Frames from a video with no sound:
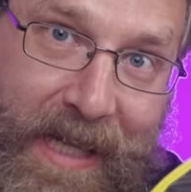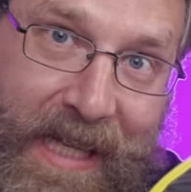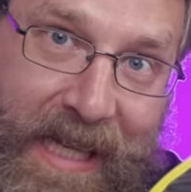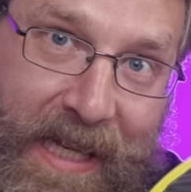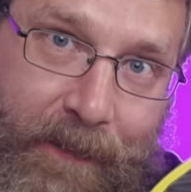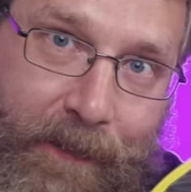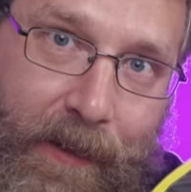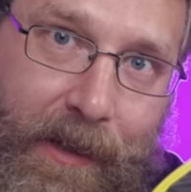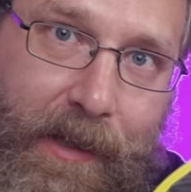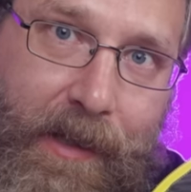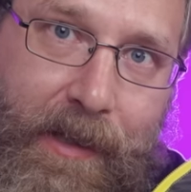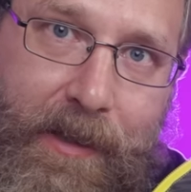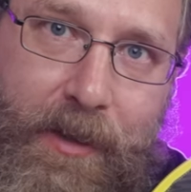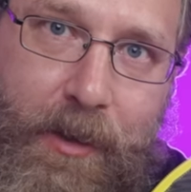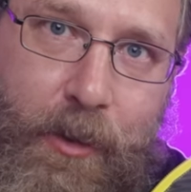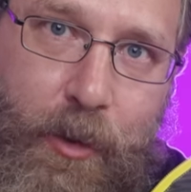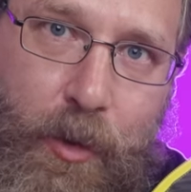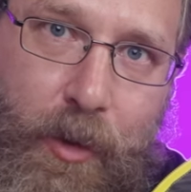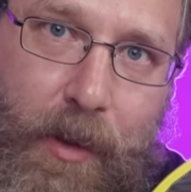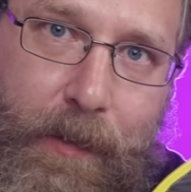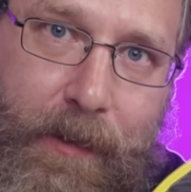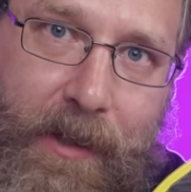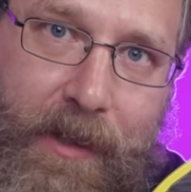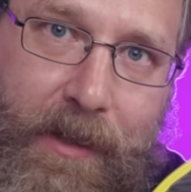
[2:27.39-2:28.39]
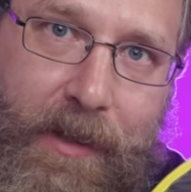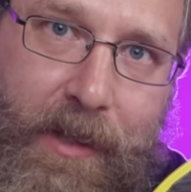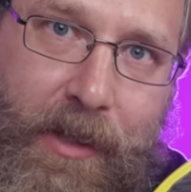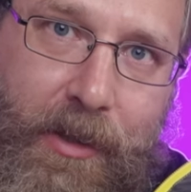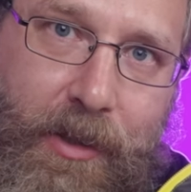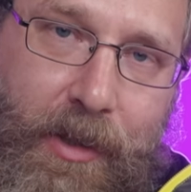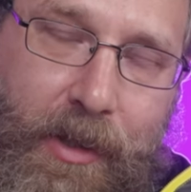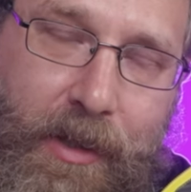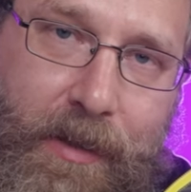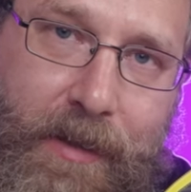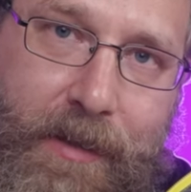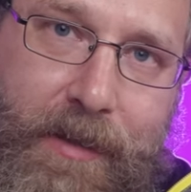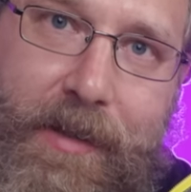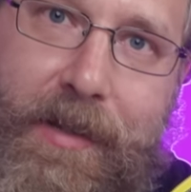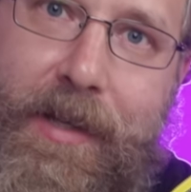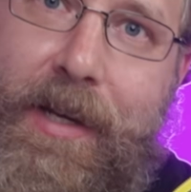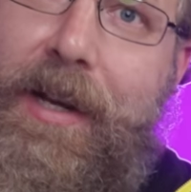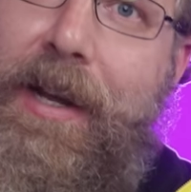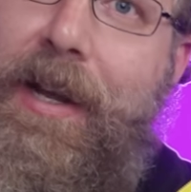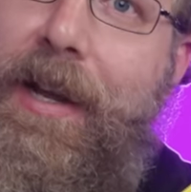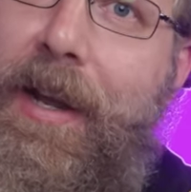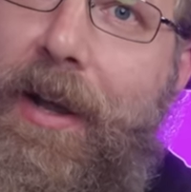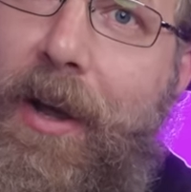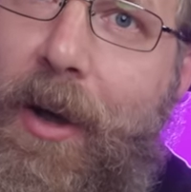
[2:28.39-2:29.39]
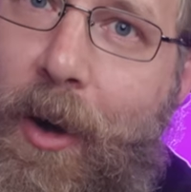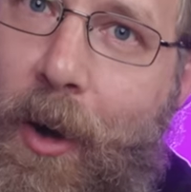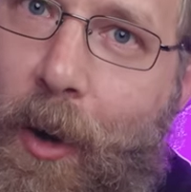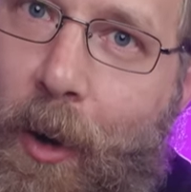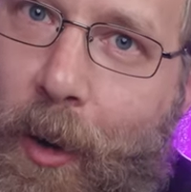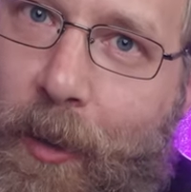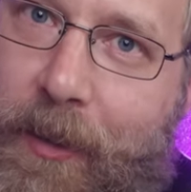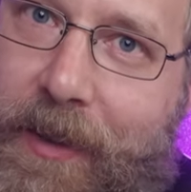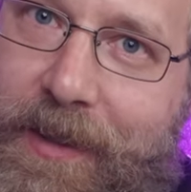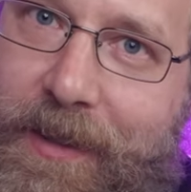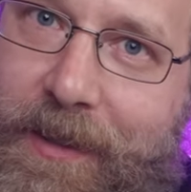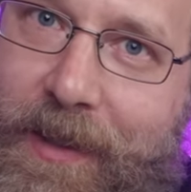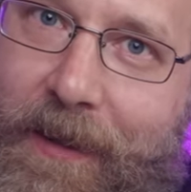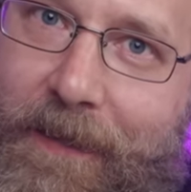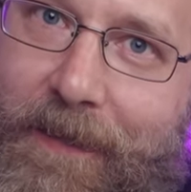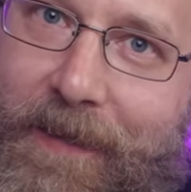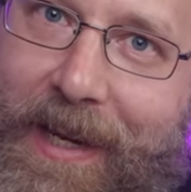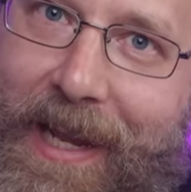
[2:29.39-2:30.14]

even in these extreme conditions. All that's left